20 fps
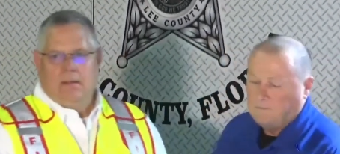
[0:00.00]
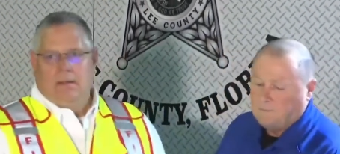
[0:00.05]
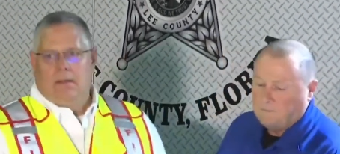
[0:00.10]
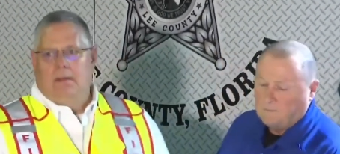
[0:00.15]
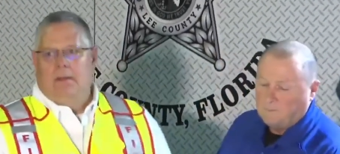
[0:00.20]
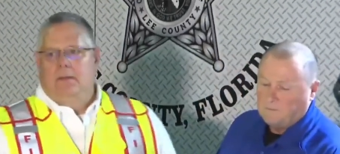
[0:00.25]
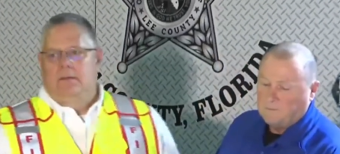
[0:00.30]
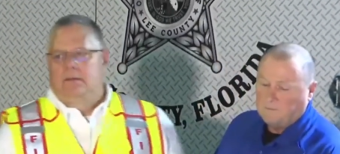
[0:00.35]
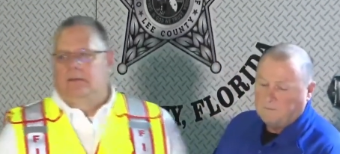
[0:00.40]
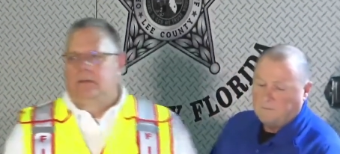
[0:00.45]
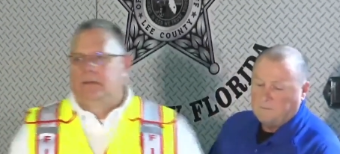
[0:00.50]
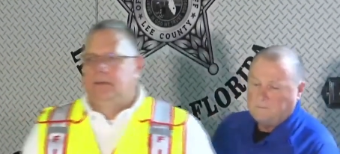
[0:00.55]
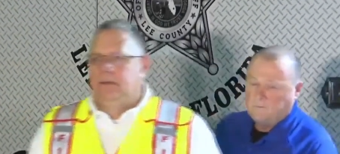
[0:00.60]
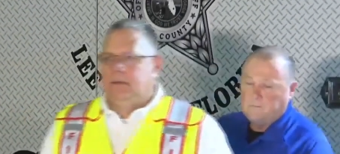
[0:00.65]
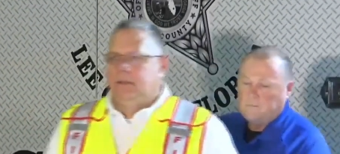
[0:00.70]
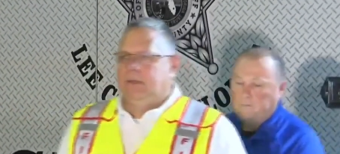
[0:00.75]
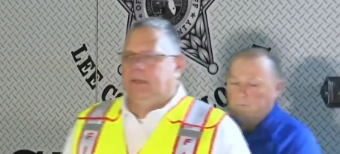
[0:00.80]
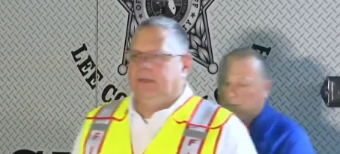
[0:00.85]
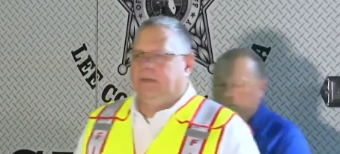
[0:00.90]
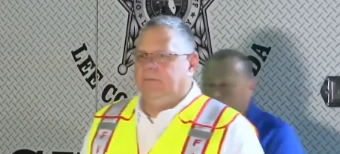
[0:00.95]
Speaker 1: Uh,
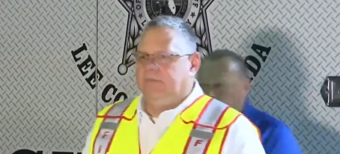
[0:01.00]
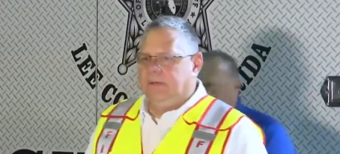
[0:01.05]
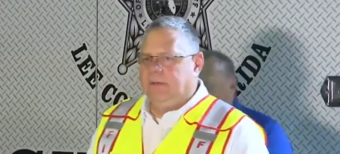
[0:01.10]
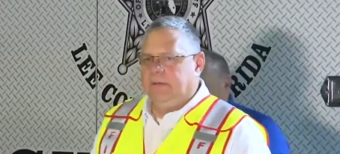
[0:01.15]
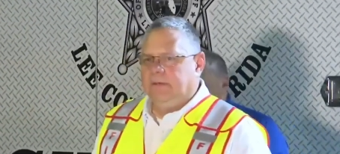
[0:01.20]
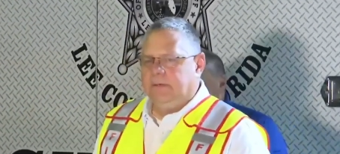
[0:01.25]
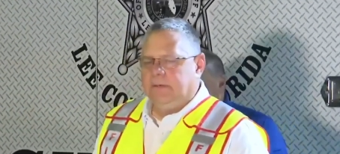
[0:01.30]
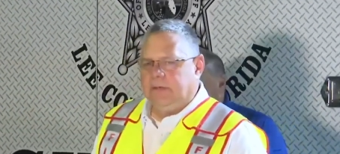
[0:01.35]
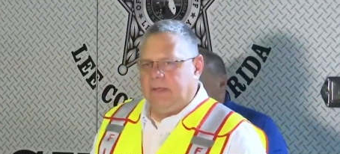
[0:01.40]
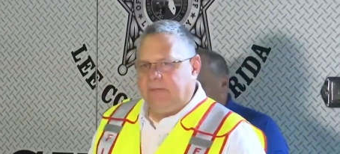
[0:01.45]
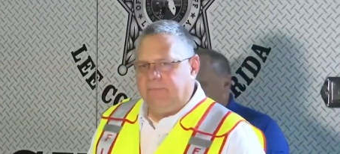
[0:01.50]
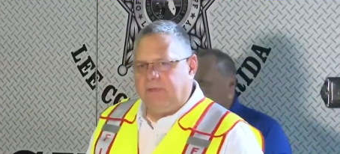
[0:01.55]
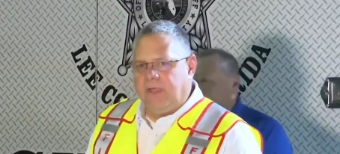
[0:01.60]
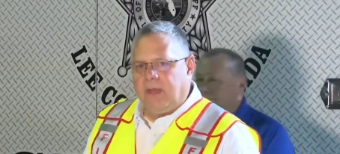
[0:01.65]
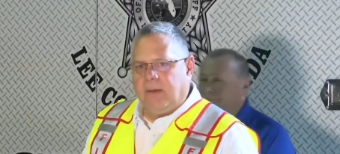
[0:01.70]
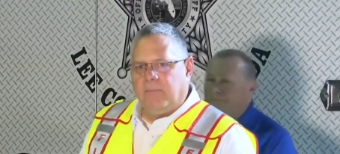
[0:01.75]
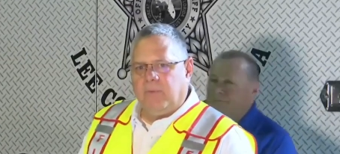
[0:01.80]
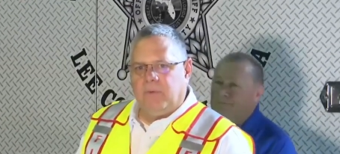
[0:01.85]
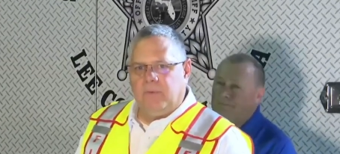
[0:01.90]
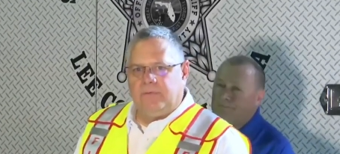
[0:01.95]
good evening, Dave
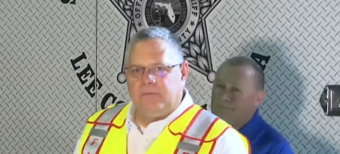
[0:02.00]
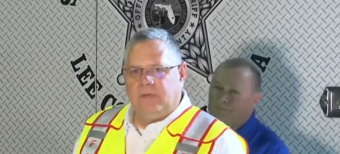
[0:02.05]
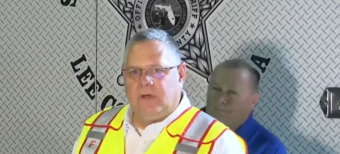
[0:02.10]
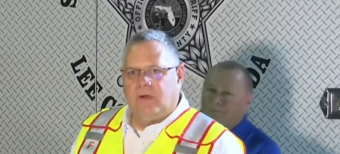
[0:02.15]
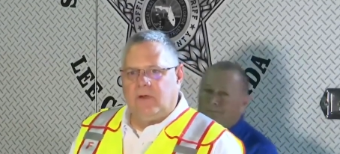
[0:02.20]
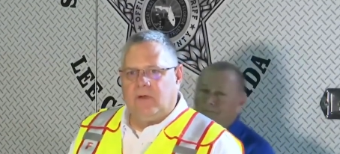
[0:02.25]
Cambry with San